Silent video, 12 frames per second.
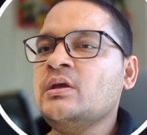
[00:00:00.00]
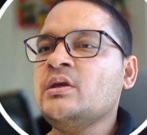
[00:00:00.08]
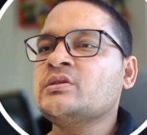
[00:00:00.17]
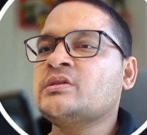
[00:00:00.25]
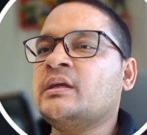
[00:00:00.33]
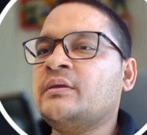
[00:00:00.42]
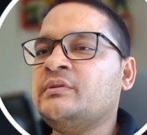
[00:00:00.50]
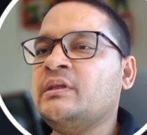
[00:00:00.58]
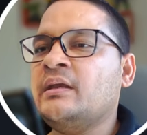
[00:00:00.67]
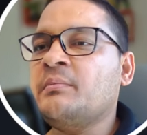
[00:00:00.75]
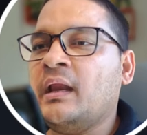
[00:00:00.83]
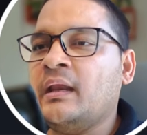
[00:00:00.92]
Set up the
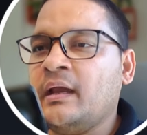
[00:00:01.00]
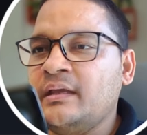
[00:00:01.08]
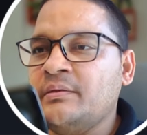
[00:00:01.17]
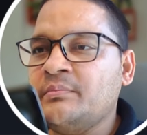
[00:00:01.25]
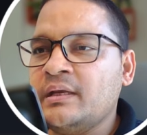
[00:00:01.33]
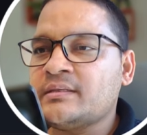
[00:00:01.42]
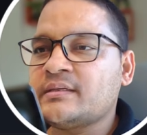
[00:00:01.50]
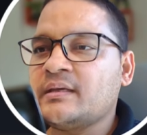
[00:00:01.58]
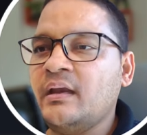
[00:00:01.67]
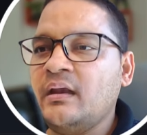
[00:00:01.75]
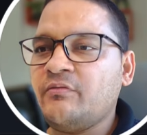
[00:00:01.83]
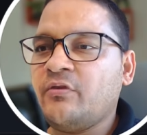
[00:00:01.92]
Himalaya email
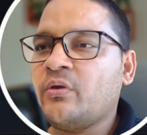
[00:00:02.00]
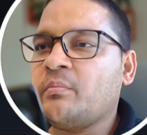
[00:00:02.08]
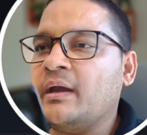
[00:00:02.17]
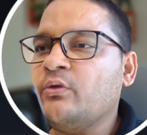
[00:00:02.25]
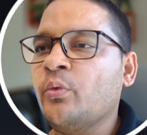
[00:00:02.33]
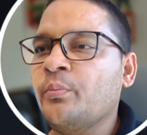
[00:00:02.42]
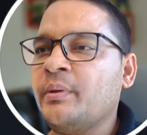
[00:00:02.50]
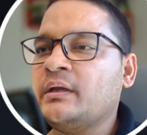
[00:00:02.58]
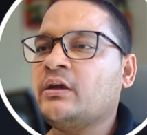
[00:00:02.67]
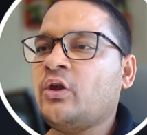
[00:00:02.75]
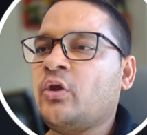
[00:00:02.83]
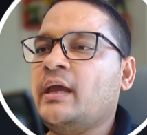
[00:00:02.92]
skill for my
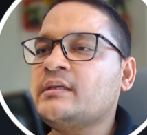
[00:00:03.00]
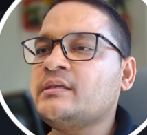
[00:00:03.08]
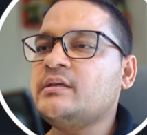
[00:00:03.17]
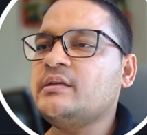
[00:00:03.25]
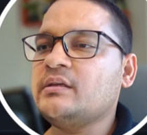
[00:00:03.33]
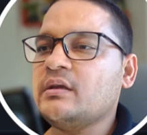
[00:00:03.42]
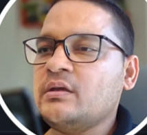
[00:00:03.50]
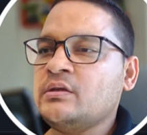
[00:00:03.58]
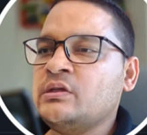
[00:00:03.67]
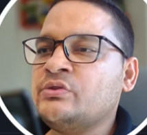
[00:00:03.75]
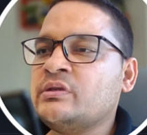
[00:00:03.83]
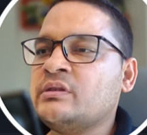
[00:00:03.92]
OpenClaw agent
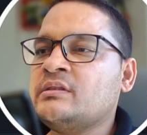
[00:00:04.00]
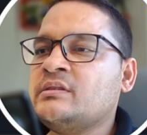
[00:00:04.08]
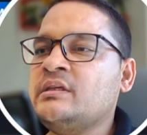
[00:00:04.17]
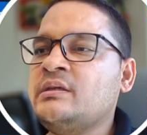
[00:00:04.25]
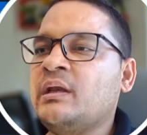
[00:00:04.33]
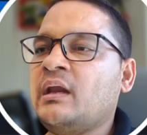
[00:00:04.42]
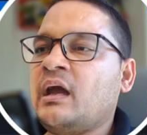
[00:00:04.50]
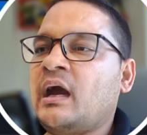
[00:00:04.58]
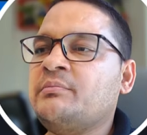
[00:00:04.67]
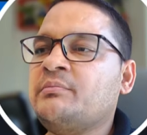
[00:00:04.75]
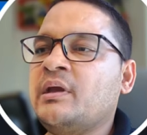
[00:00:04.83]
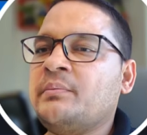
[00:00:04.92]
using the Gmail
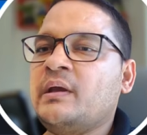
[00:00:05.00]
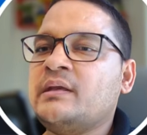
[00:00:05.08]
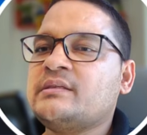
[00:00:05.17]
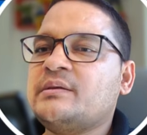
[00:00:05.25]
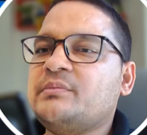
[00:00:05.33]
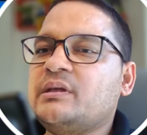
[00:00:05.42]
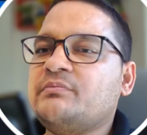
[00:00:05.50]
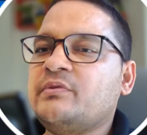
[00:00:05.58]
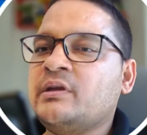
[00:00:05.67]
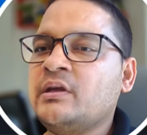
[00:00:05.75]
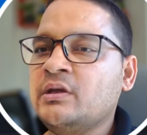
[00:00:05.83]
IMAP SMTP.